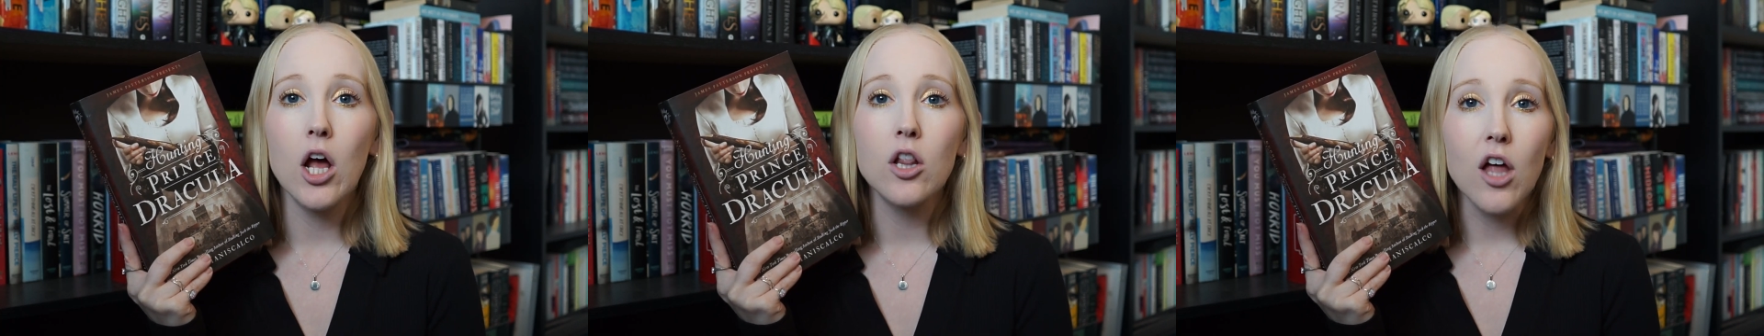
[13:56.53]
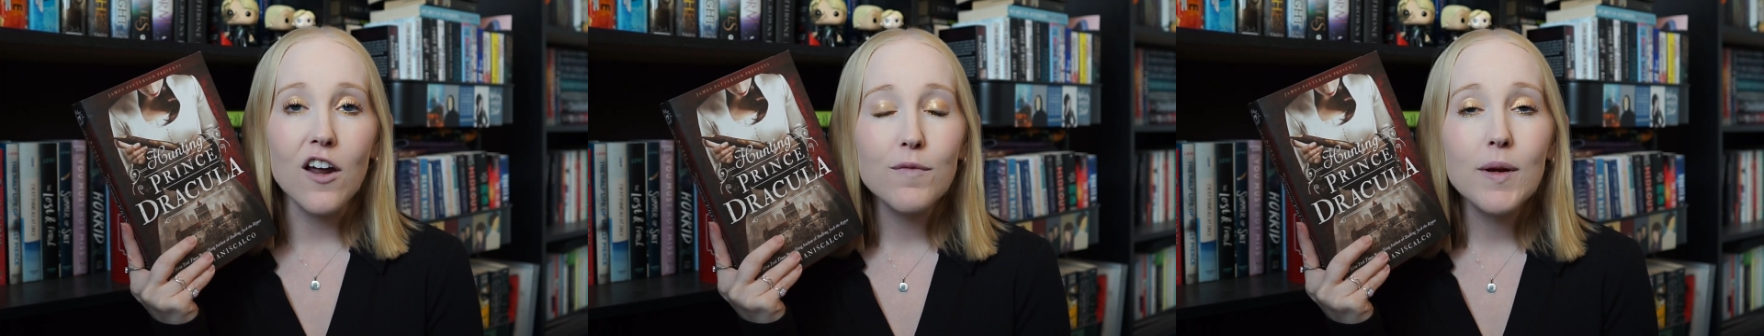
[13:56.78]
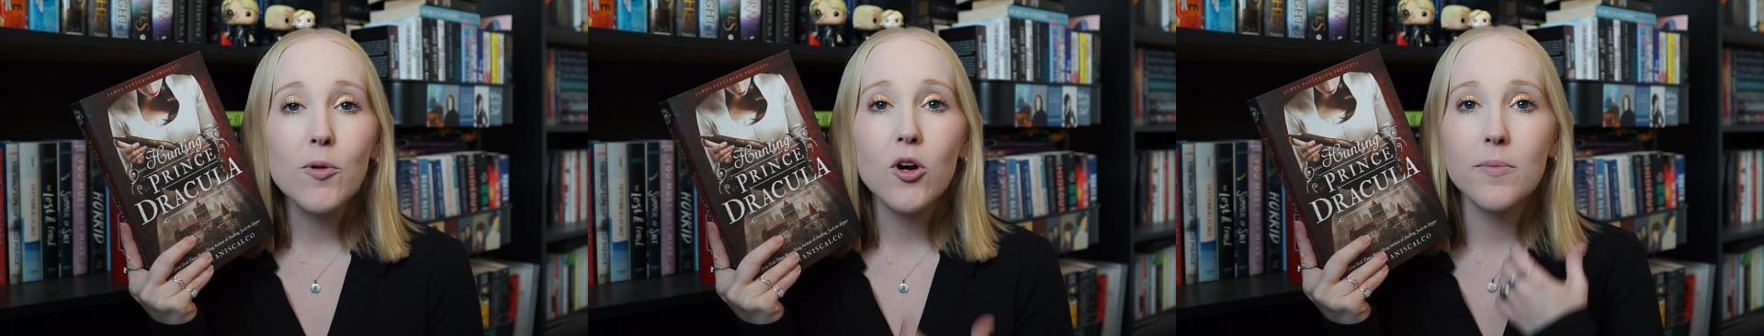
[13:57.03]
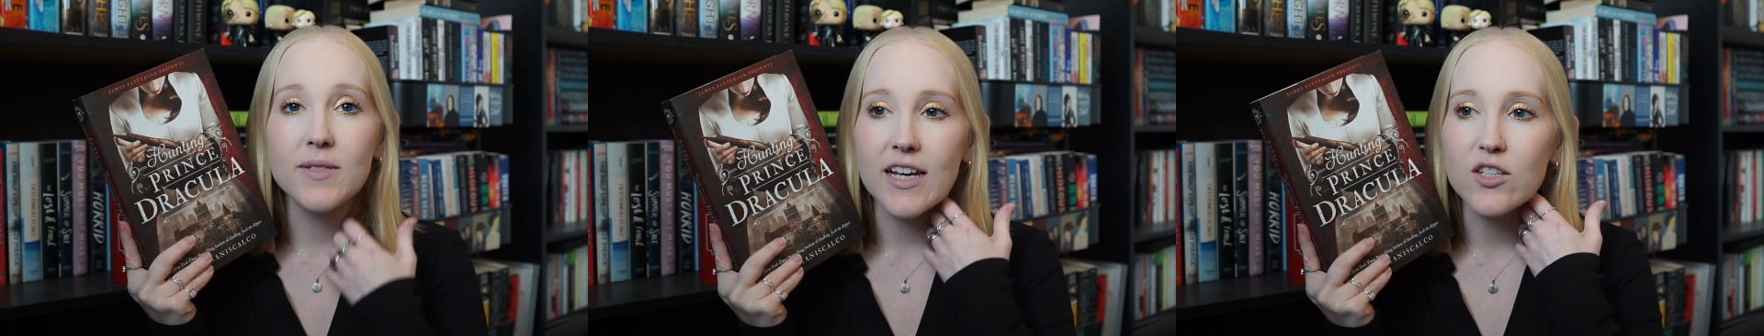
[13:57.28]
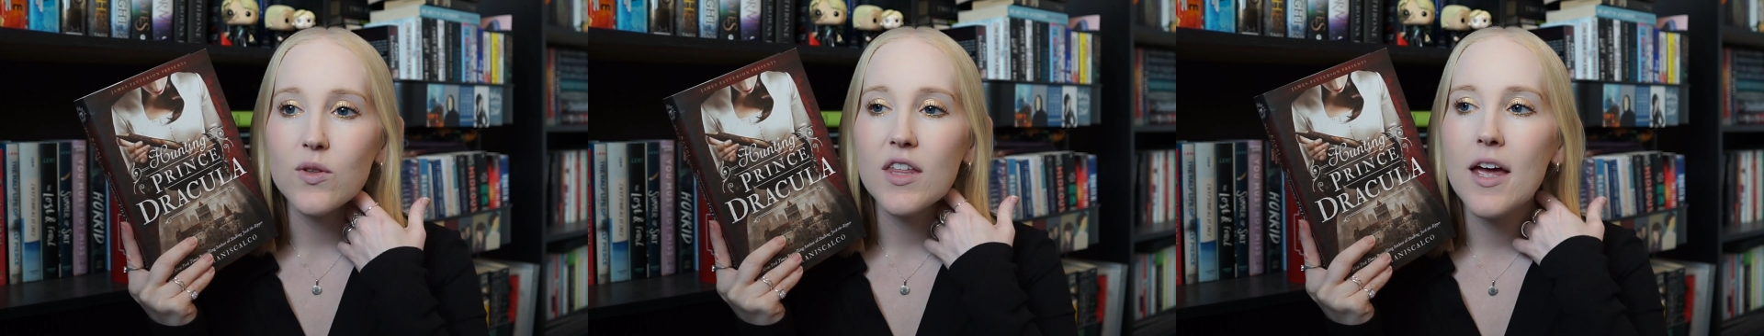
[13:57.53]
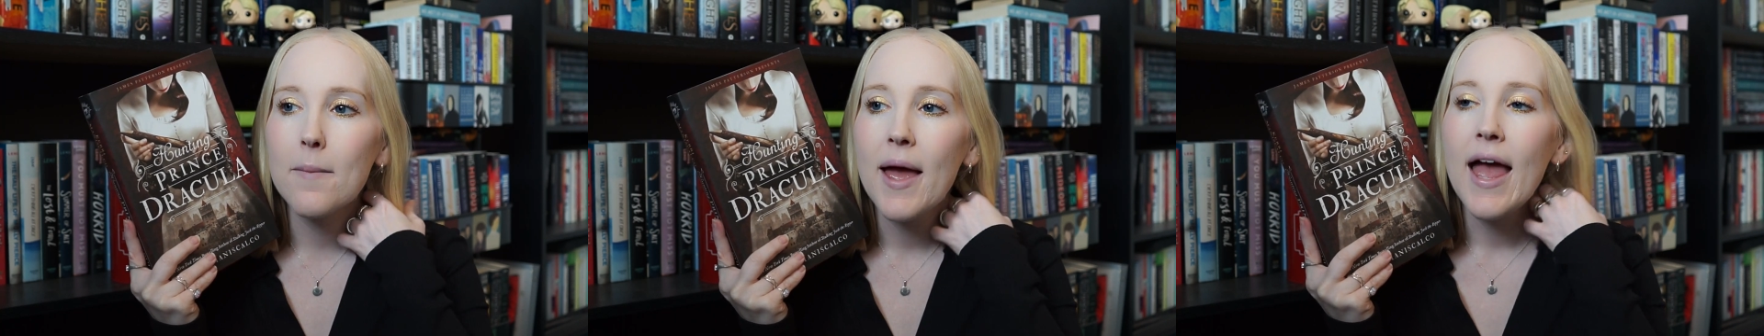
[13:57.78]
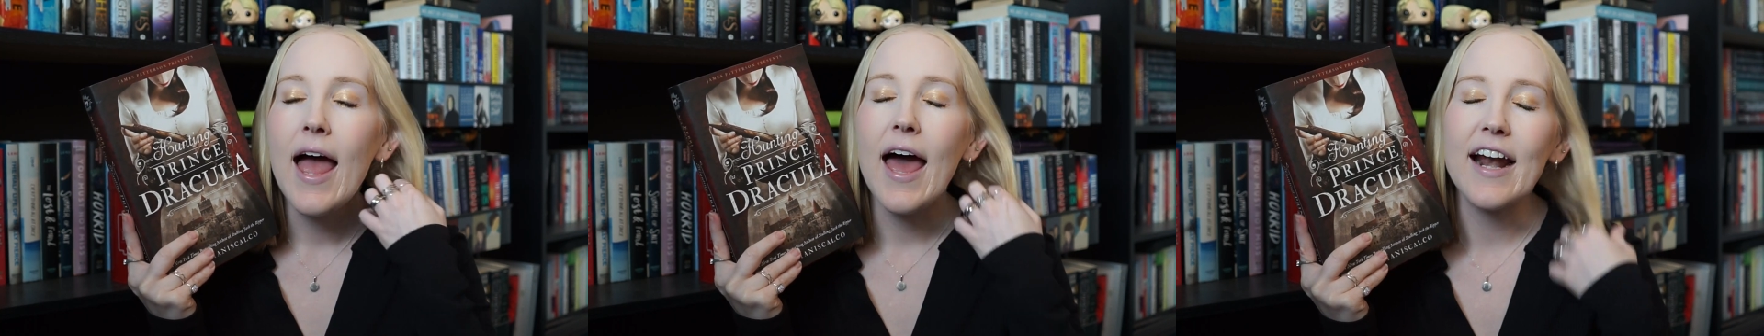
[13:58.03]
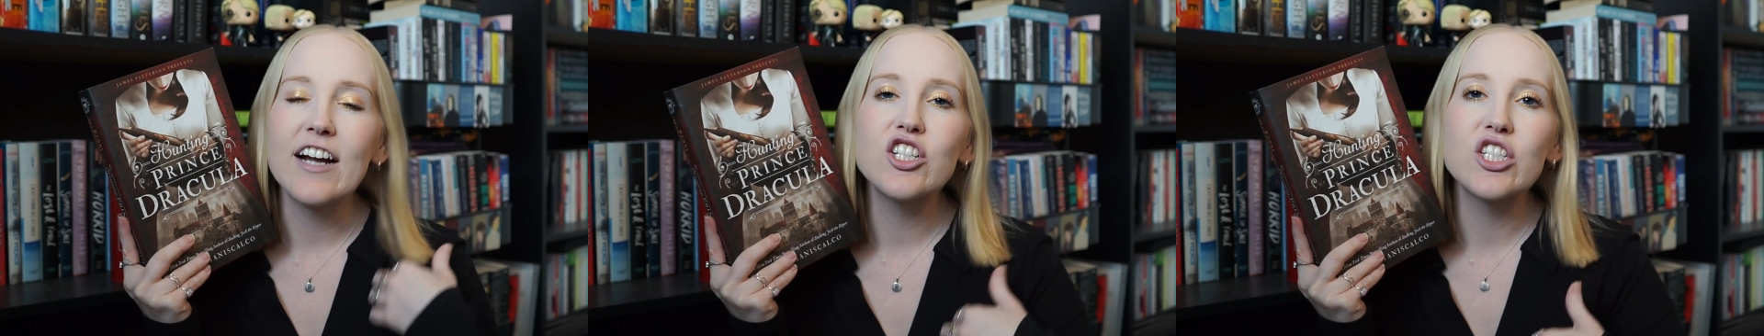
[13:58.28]
A lot of people are obsessed with him,
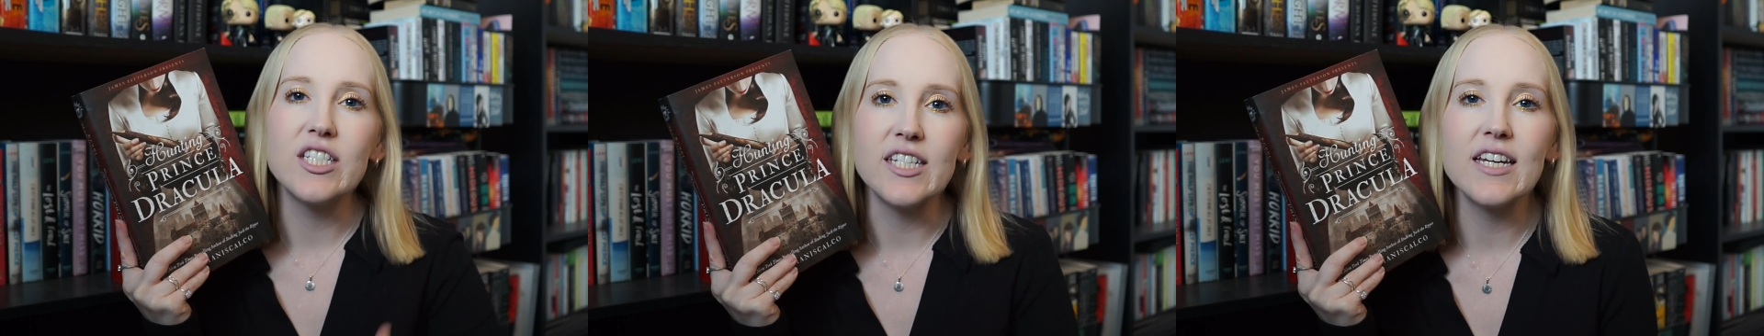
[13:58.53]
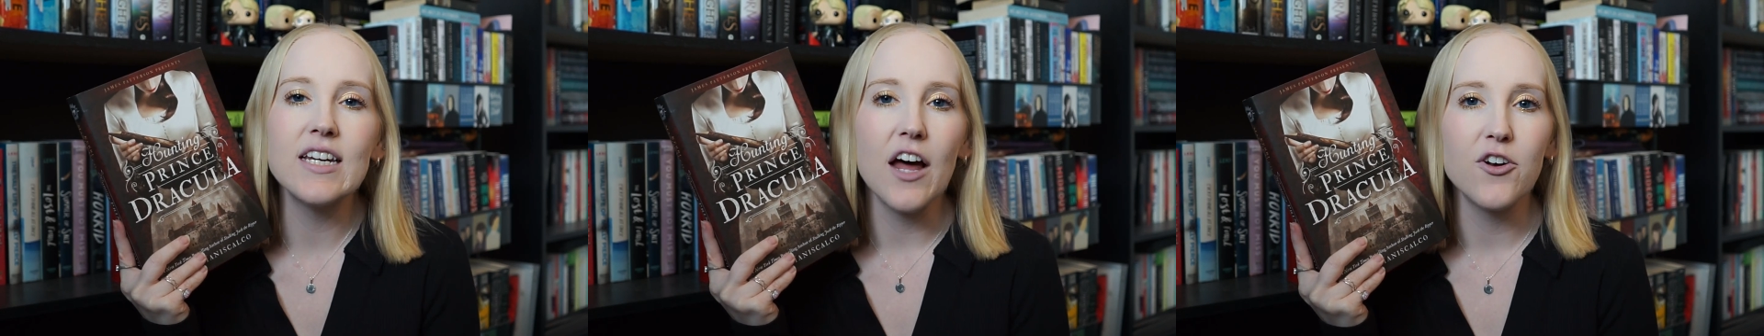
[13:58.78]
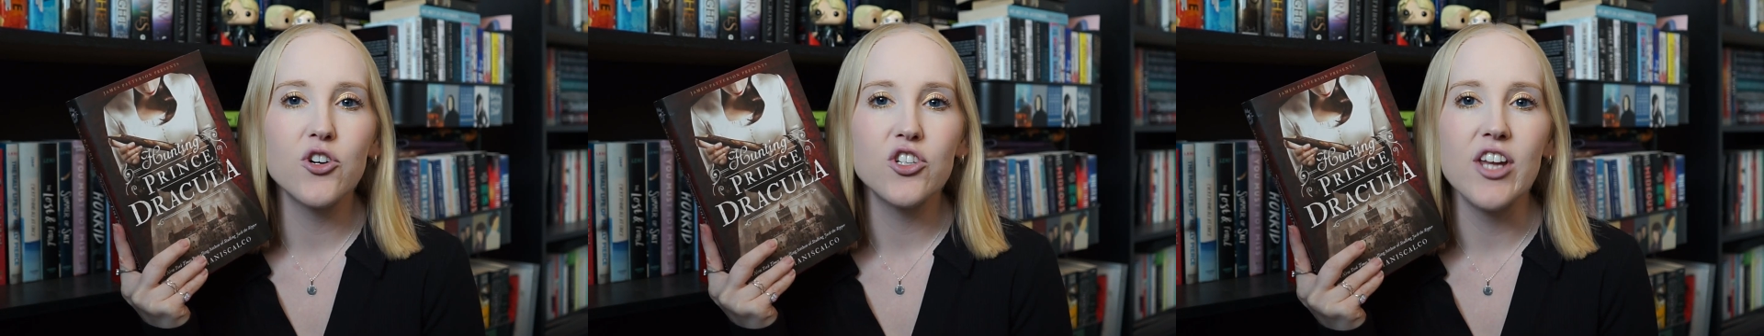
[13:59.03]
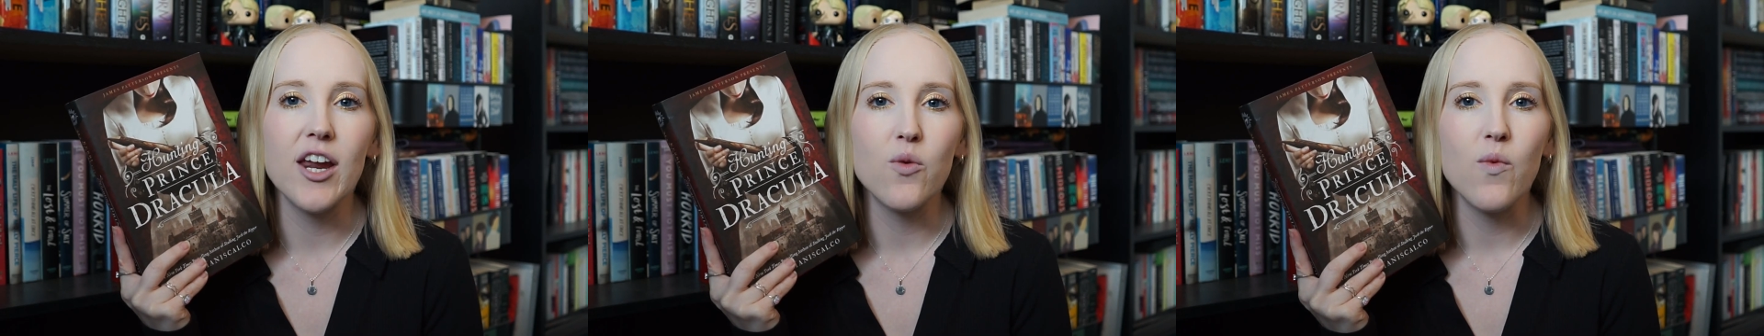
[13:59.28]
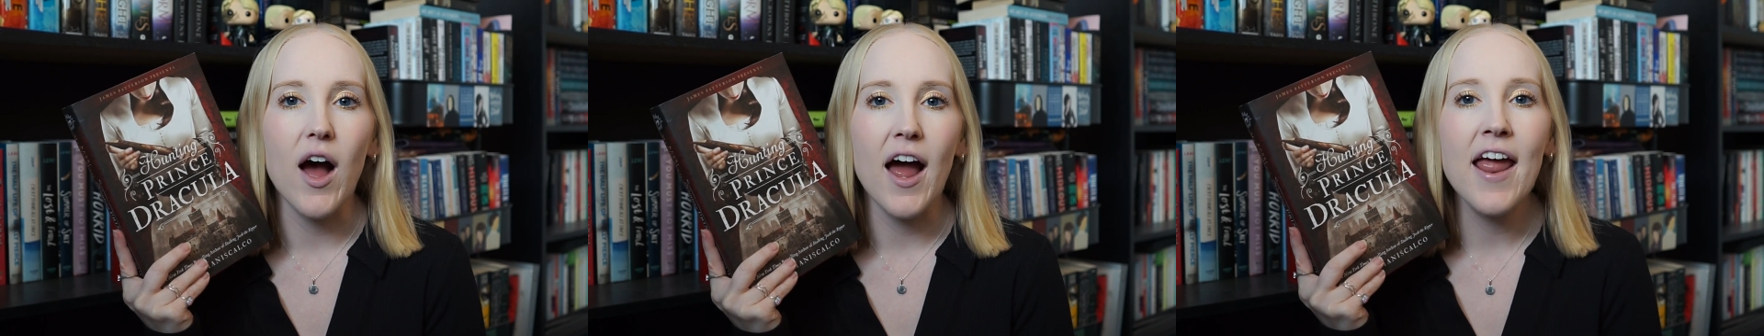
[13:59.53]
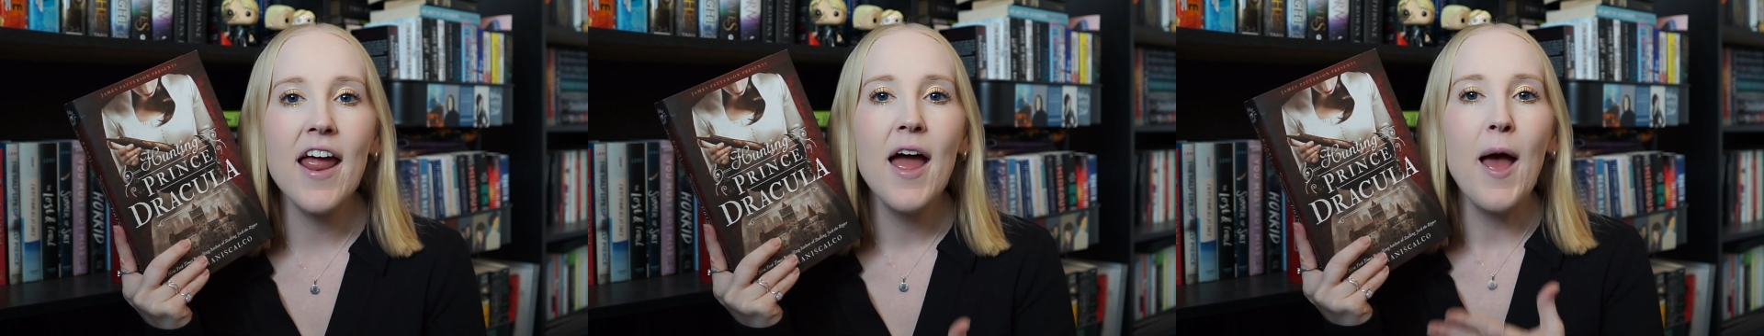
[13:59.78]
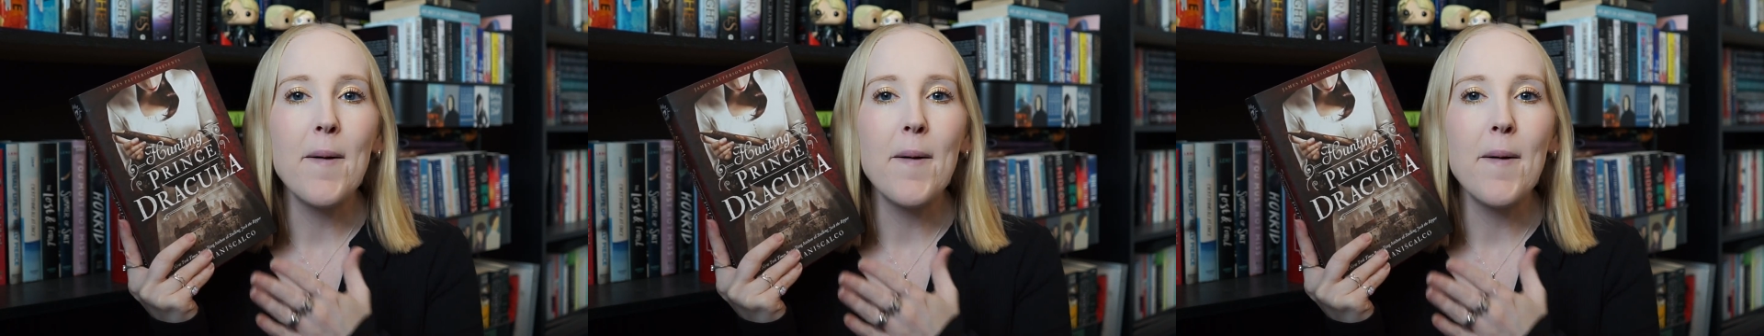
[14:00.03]
and I just didn't understand why,